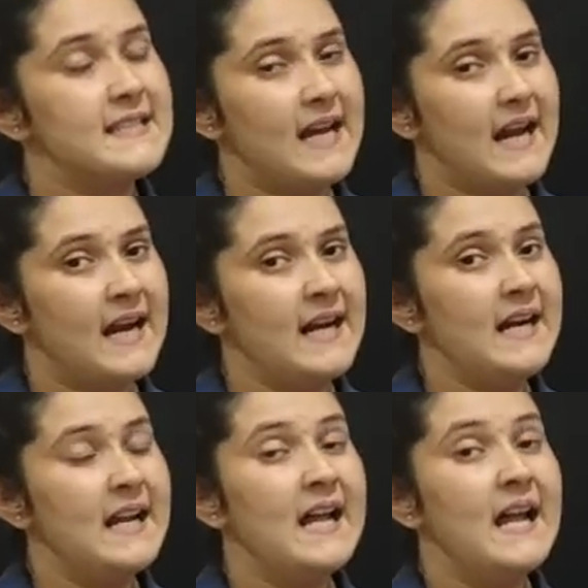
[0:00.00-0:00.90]
stand
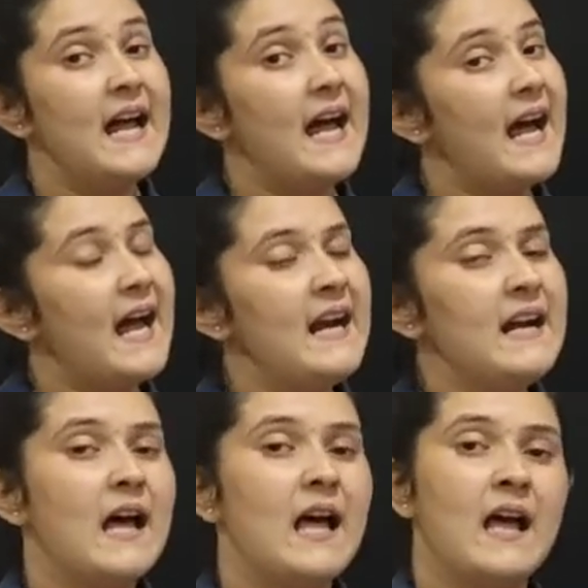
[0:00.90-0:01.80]

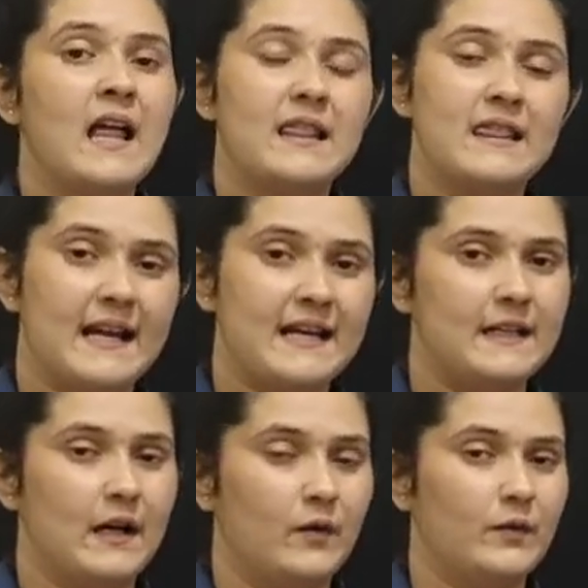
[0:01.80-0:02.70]
and
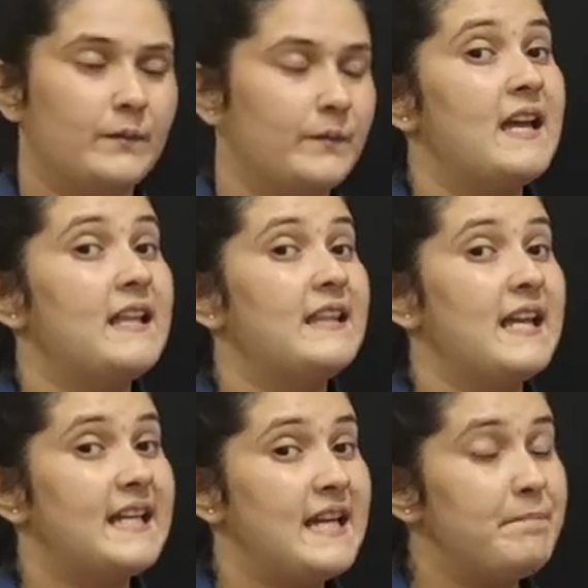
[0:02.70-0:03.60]
lie down.
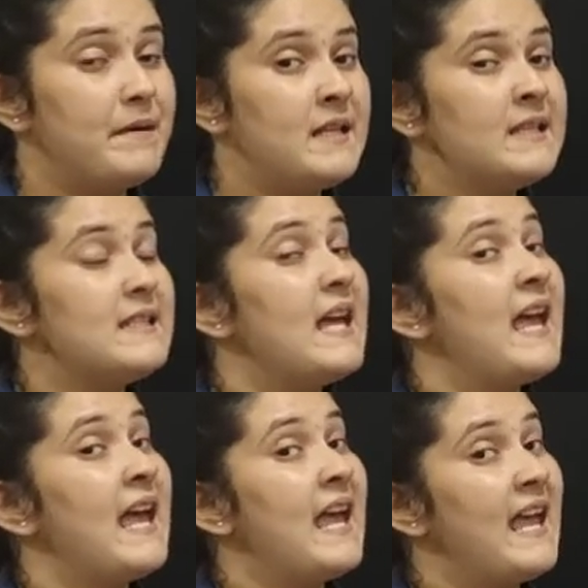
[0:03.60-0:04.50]
They keep us
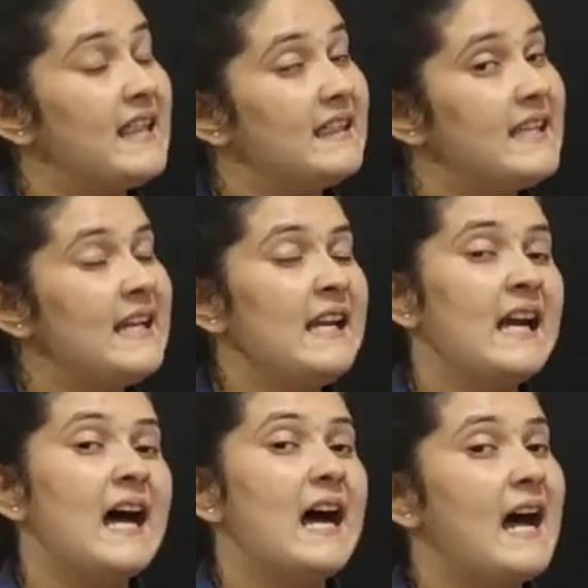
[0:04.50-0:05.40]
healthy
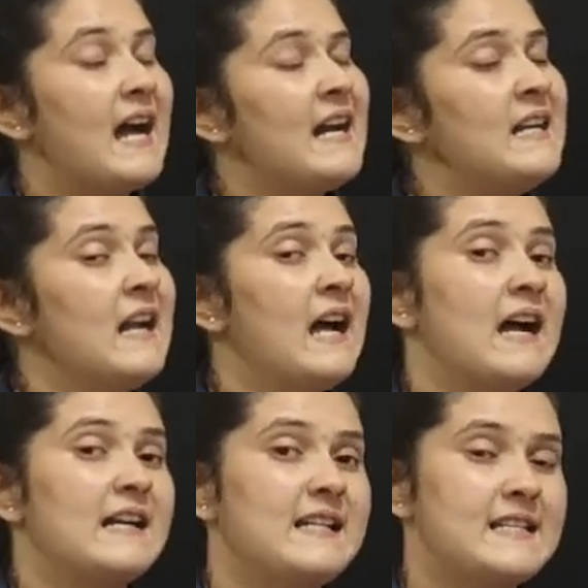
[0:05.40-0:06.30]
and
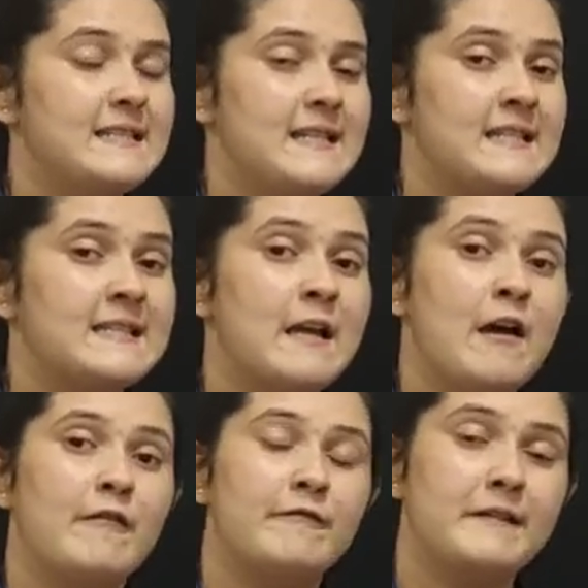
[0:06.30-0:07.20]
disease
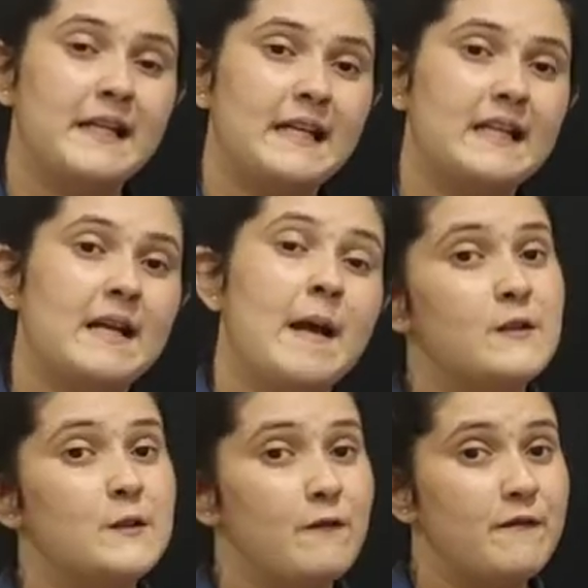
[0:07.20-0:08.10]
free.
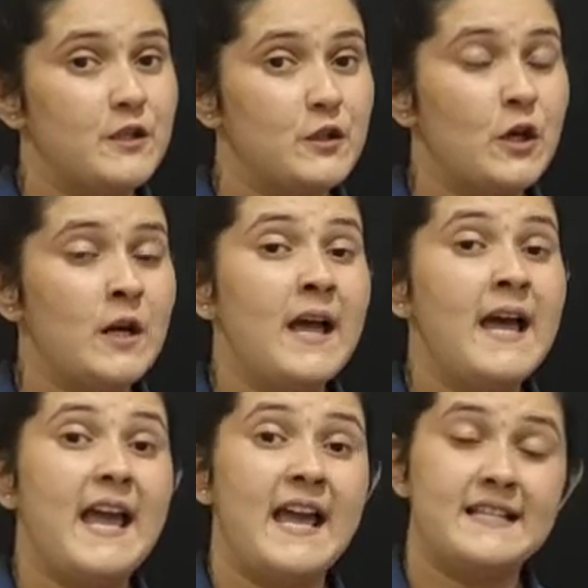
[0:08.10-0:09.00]
So we should
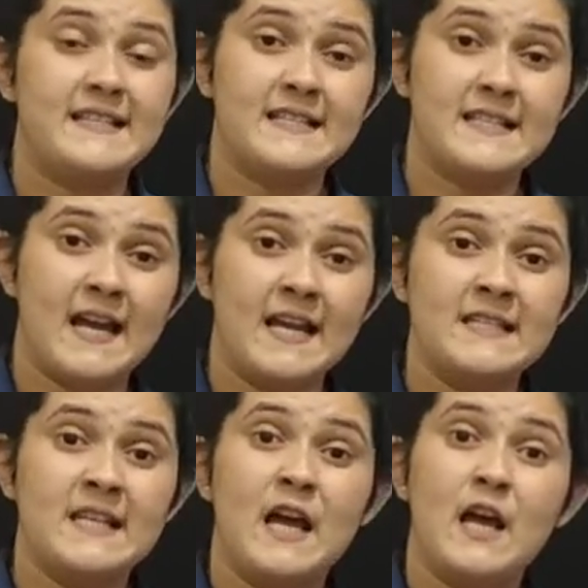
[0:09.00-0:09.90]

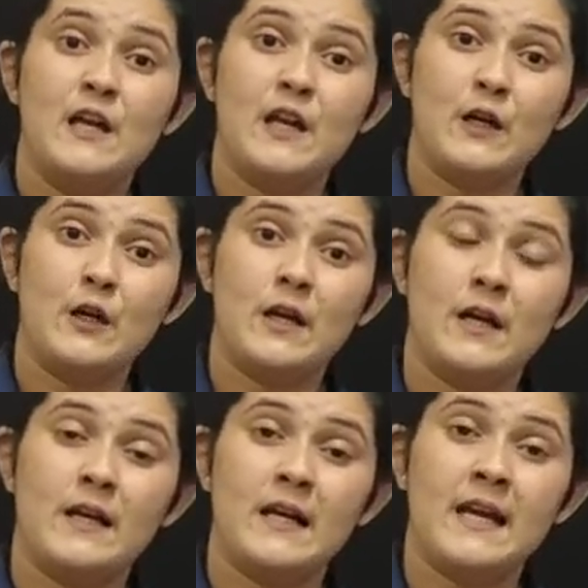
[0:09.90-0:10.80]
exercise
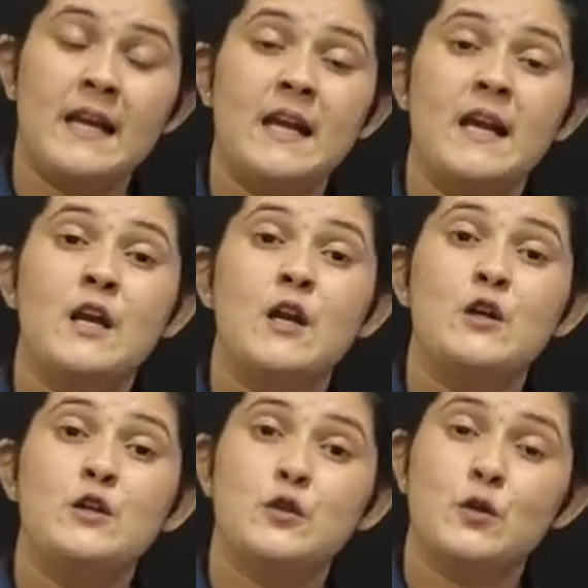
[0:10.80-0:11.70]
regularly,
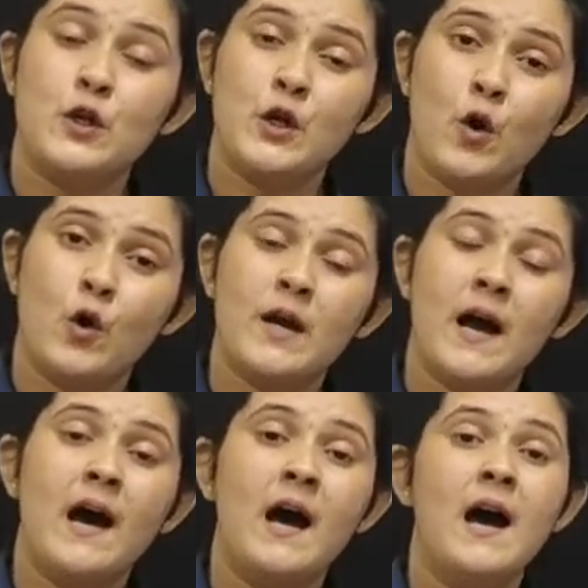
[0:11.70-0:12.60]
do
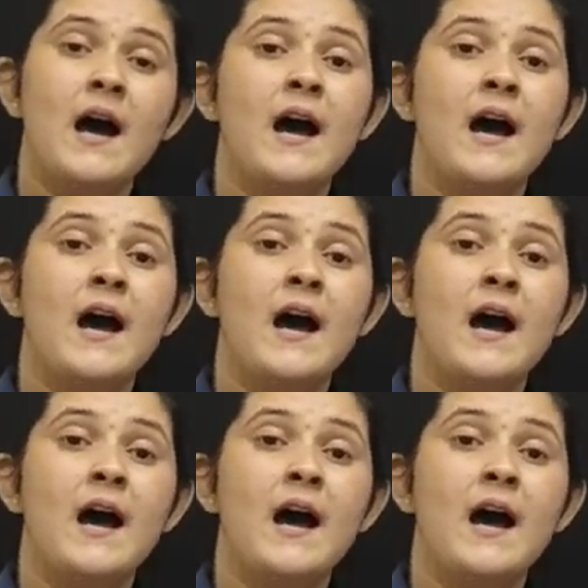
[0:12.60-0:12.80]
yoga